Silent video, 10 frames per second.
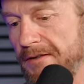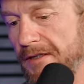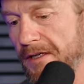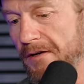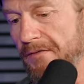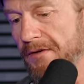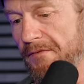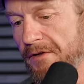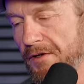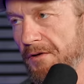You know, if,
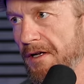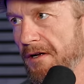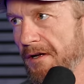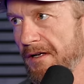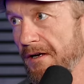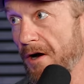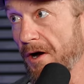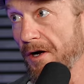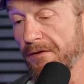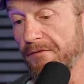if you do get hit
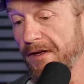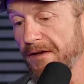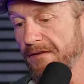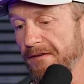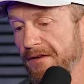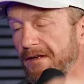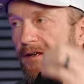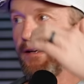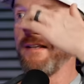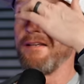hard in the face,
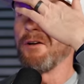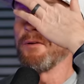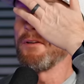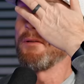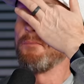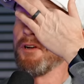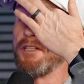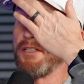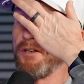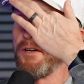your the
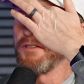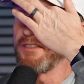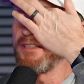bridge of your nose